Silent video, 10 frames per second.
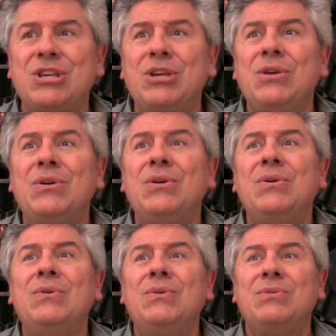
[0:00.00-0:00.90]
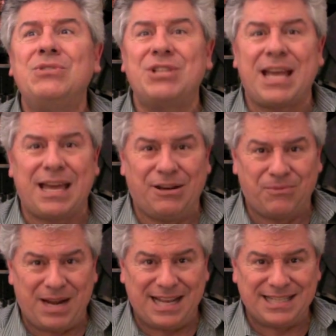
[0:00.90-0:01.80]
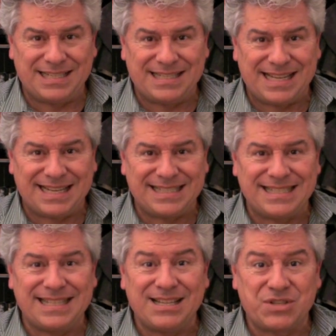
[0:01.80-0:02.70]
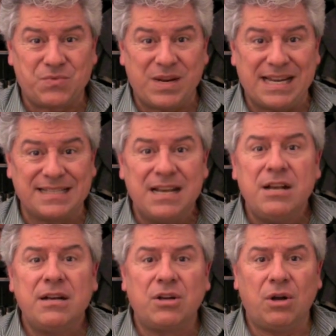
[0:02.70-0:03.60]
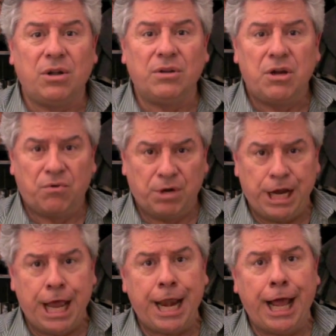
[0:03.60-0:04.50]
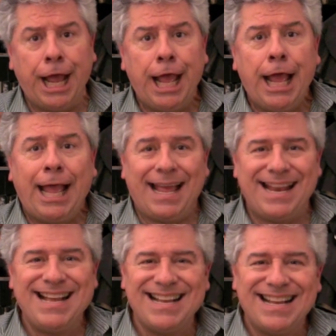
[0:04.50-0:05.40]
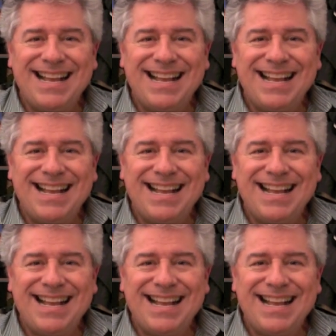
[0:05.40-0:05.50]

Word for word: huge cattle ranch in Texas in the 20s called Reata. And